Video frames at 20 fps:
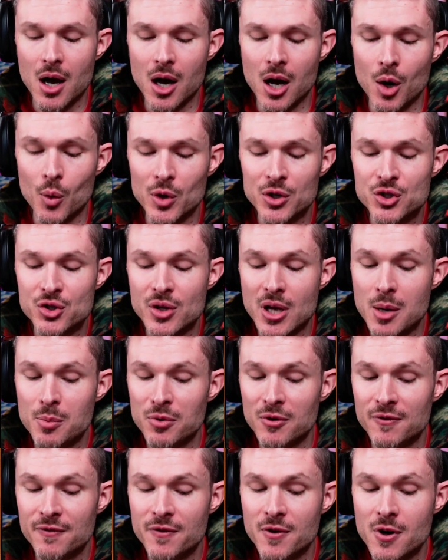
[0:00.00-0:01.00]
which they
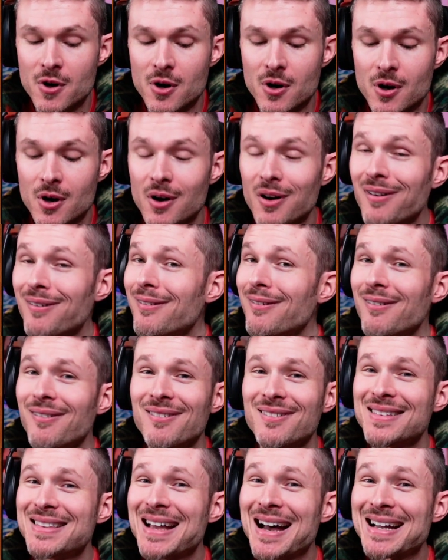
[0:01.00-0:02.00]
prefer
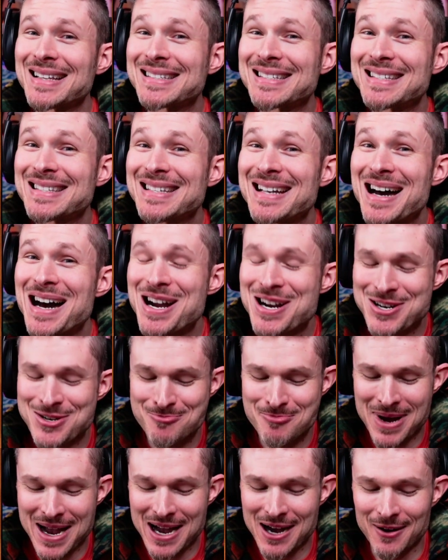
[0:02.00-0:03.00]
not to talk
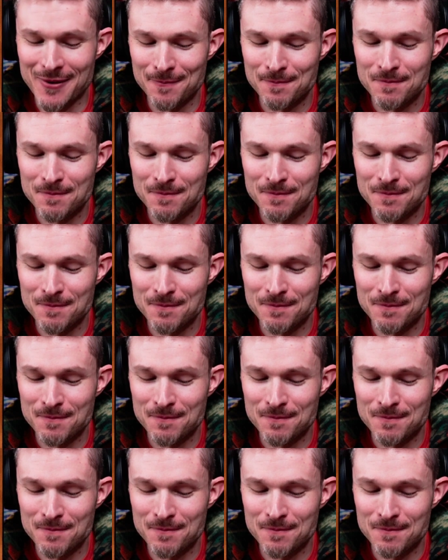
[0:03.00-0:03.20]
about.